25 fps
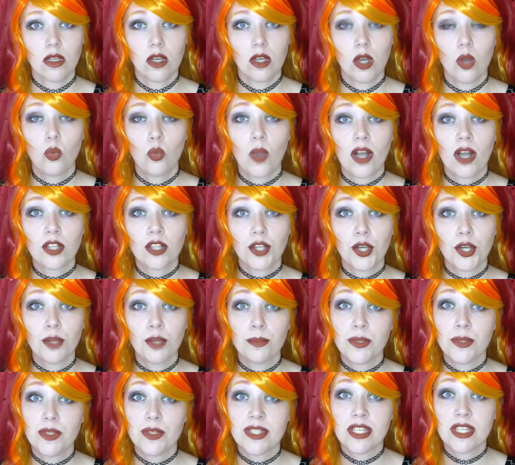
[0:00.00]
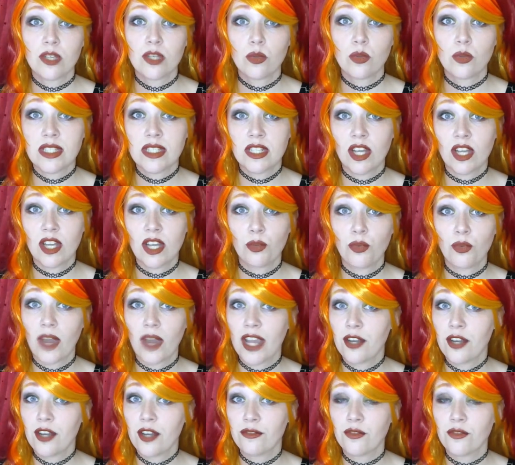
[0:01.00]
While Kurt Busiek was not a
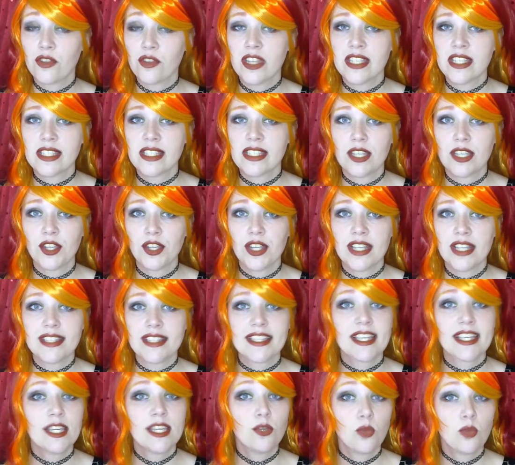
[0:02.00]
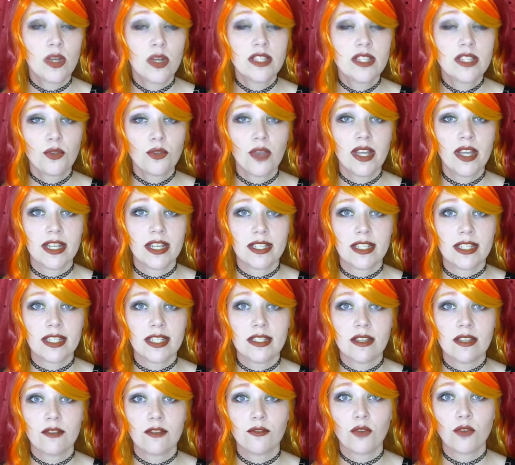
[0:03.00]
writer for this series, he was credited
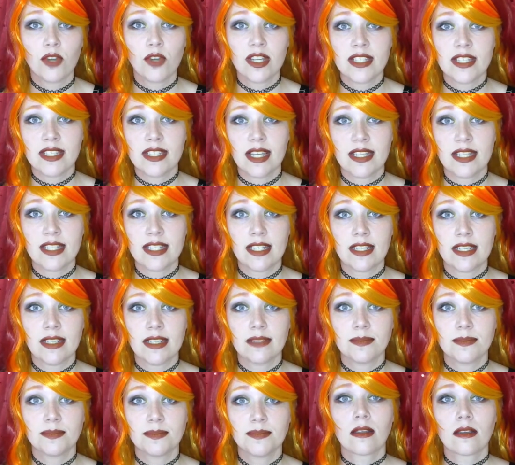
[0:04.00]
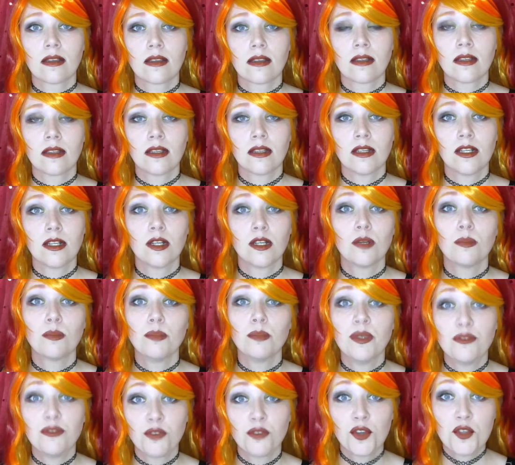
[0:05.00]
for his idea.
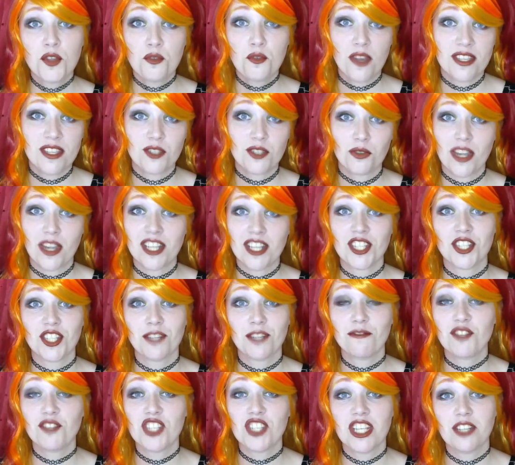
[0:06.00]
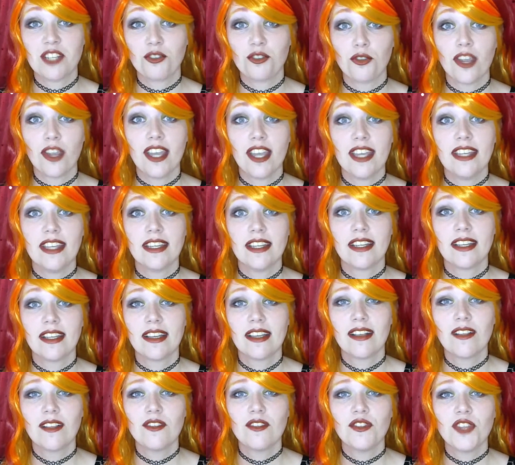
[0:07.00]
Before the resurrection of Jean Grey,
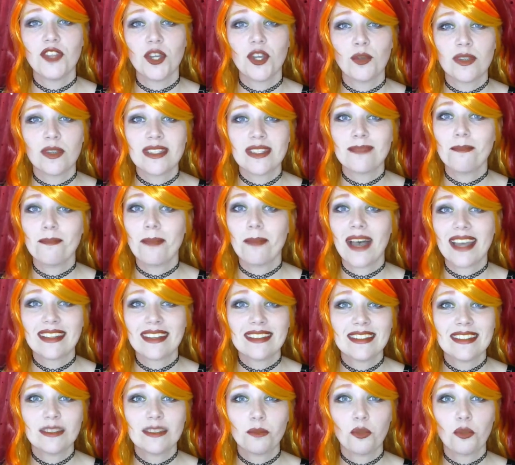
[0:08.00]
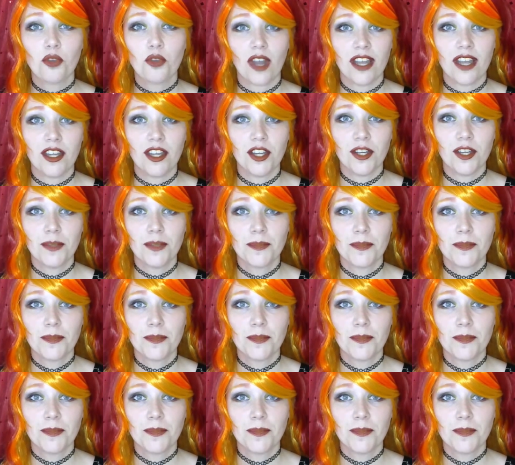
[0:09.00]
there was Madeline Pryor.